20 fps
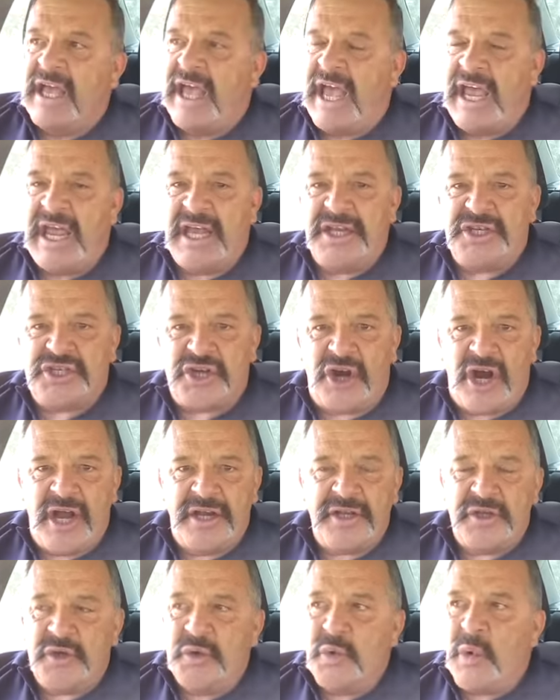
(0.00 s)
and try
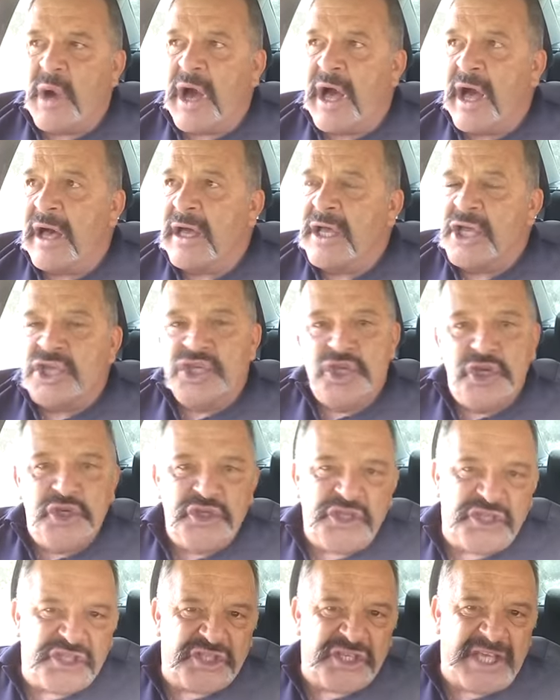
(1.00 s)
to
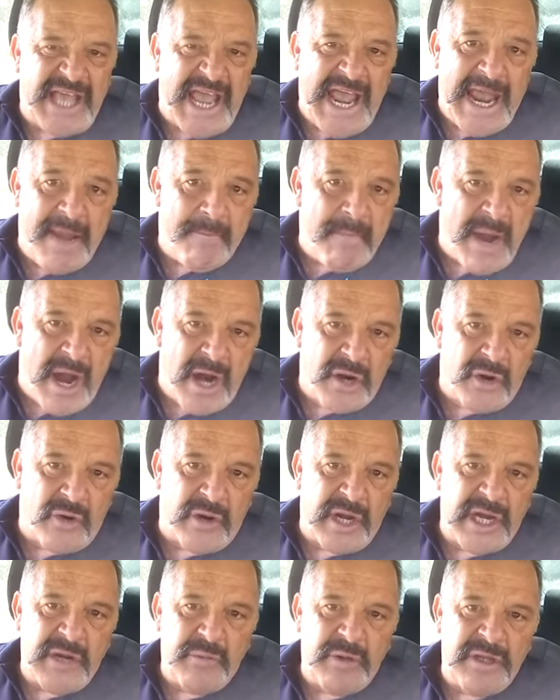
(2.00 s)
use
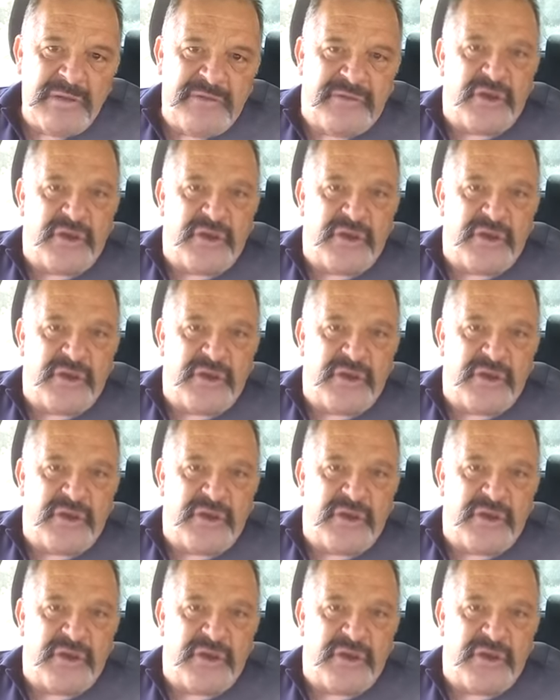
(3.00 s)
scaremongering with